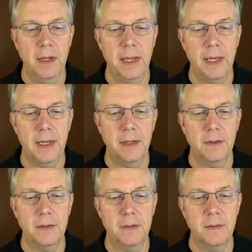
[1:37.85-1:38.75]

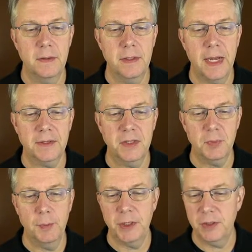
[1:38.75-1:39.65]
and the access
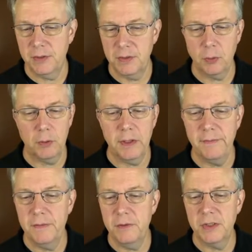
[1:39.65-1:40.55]
permissions we'll
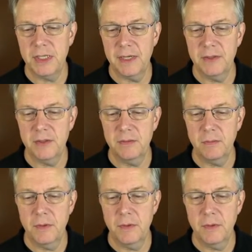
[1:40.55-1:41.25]
leave just as